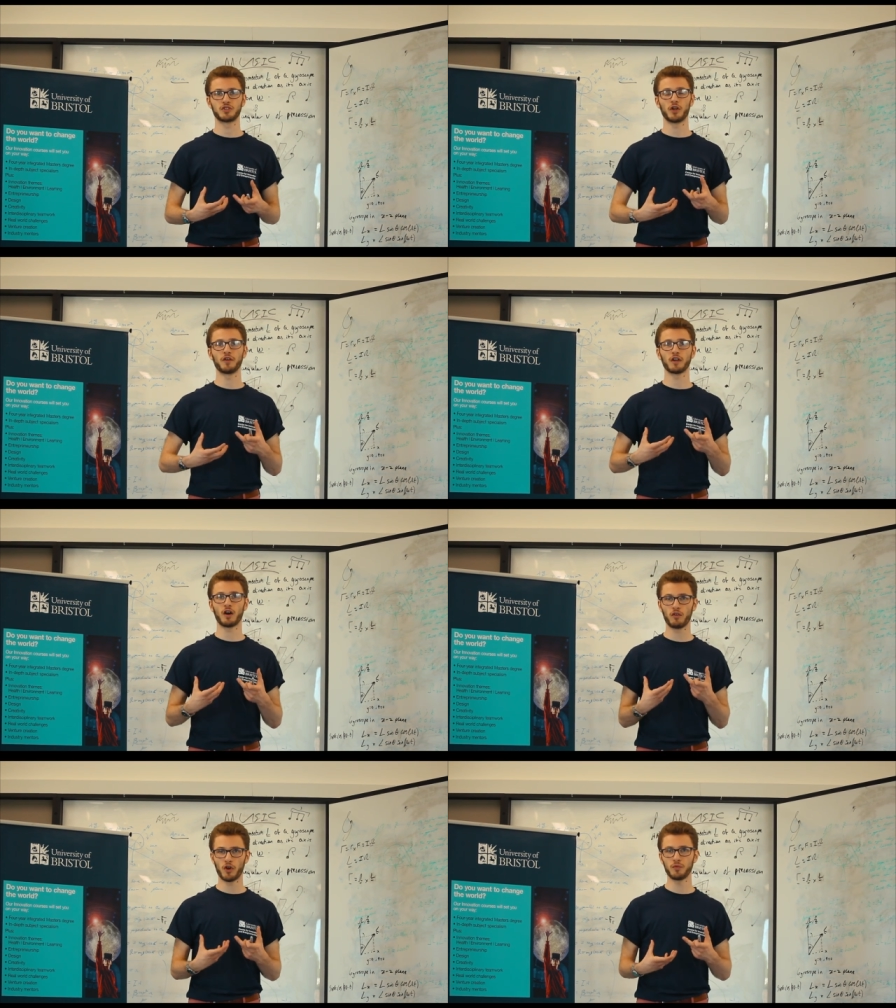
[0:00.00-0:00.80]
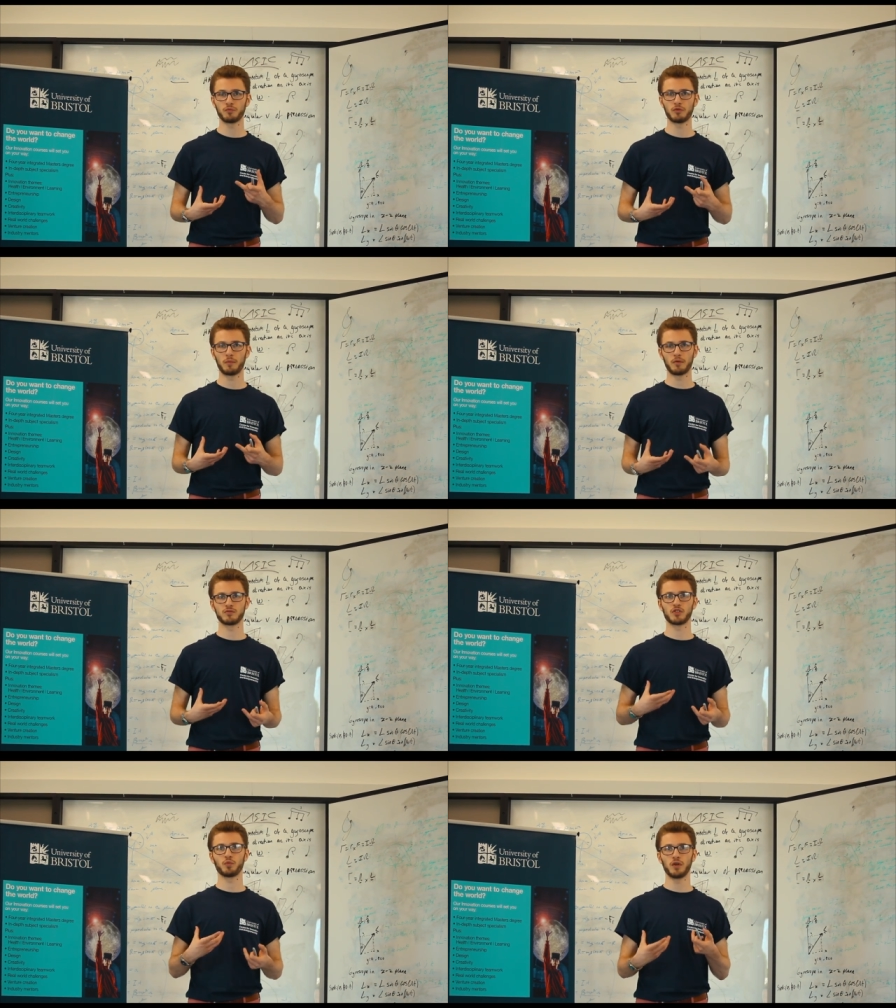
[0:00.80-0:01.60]
solving our own
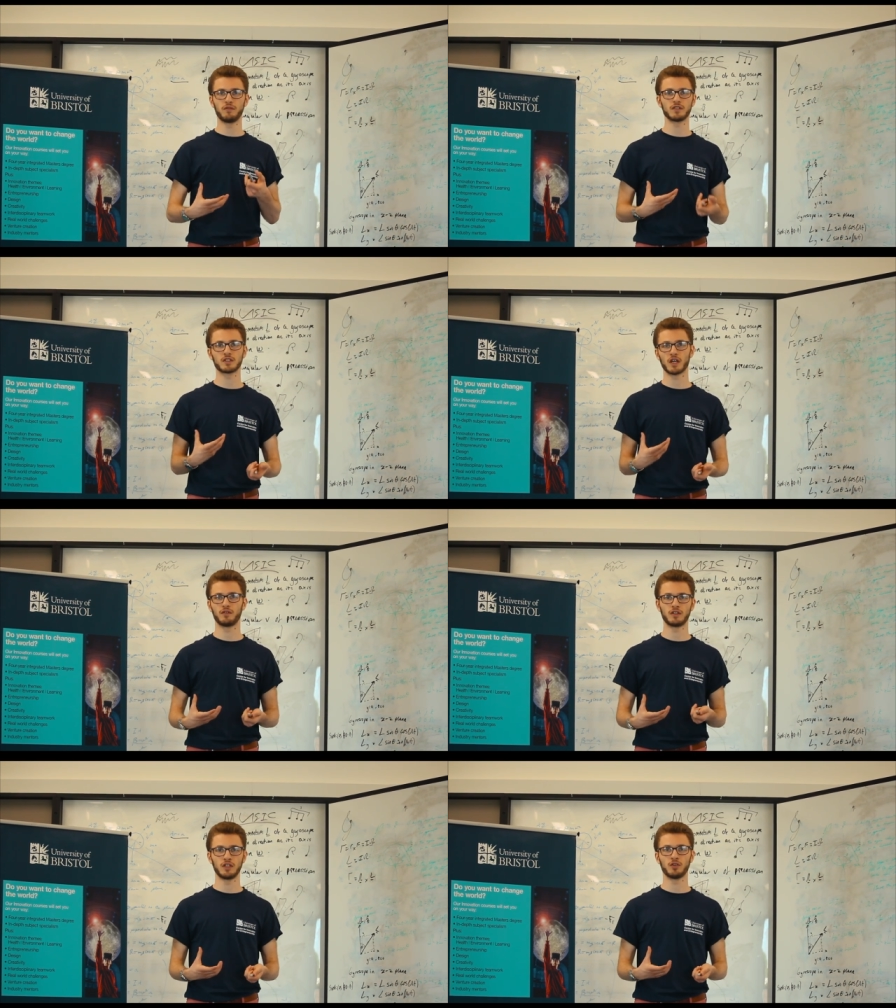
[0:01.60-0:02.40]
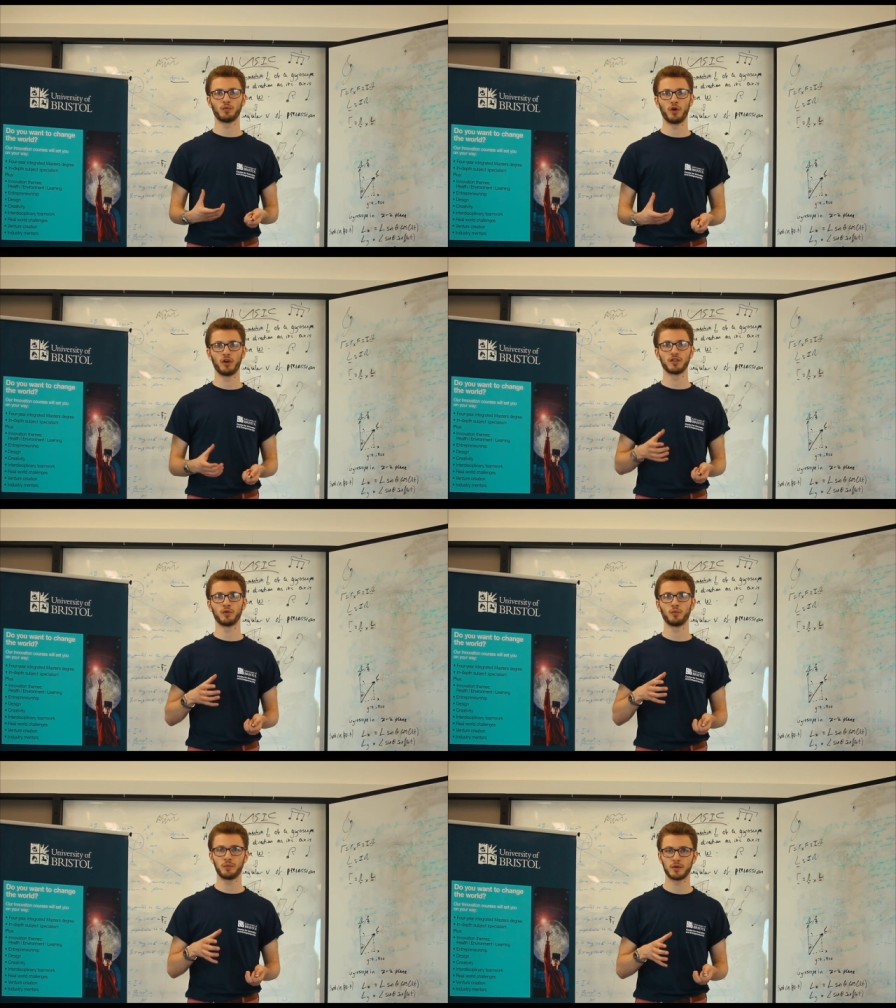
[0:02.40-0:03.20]
problems that we've discovered in the world,
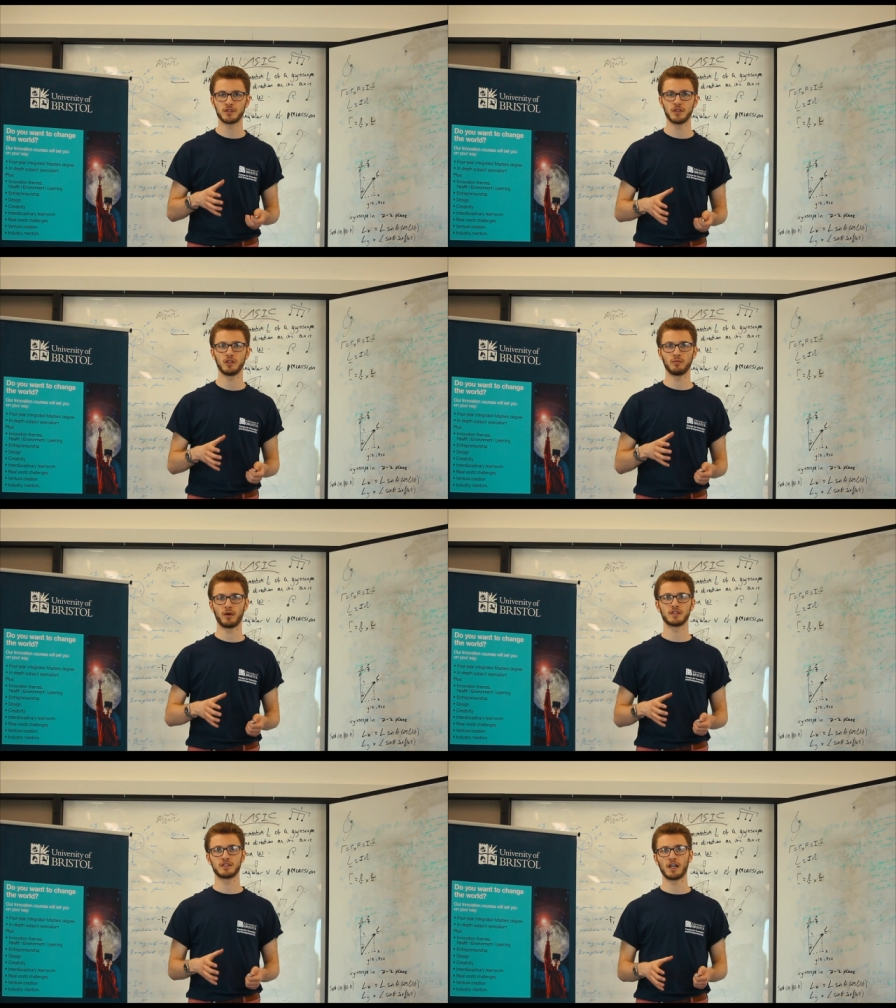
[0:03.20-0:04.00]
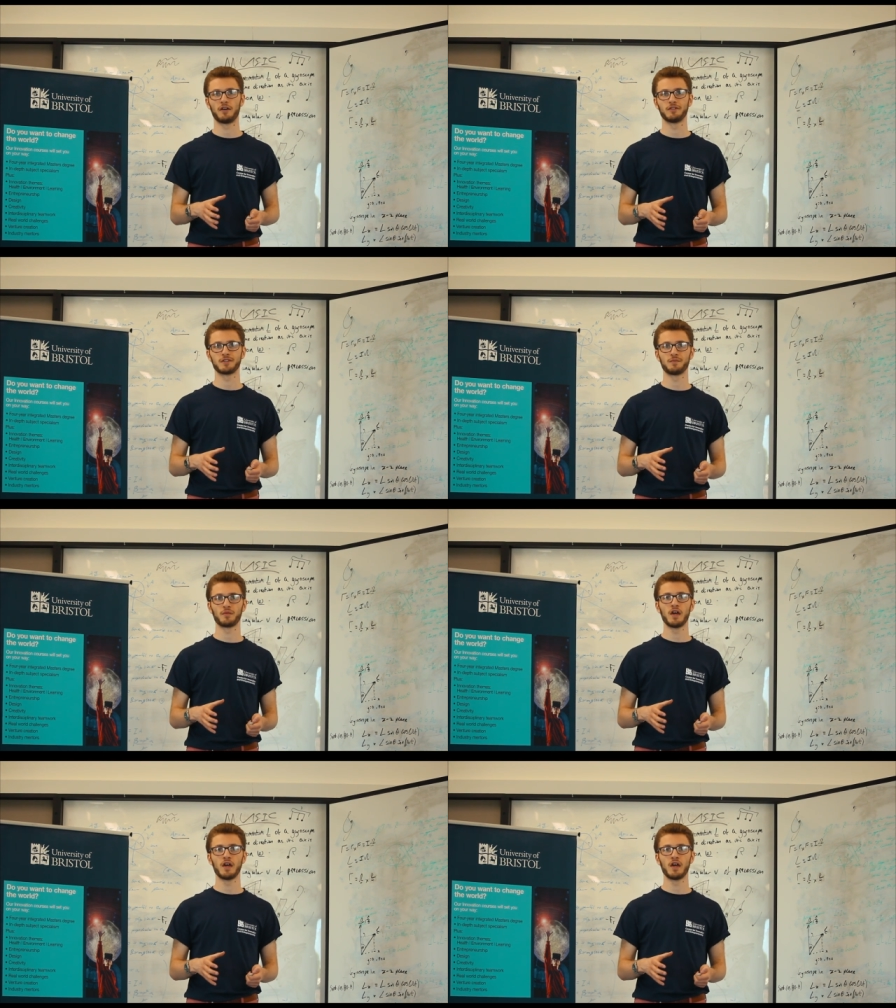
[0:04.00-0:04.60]
and we pursue them ourselves.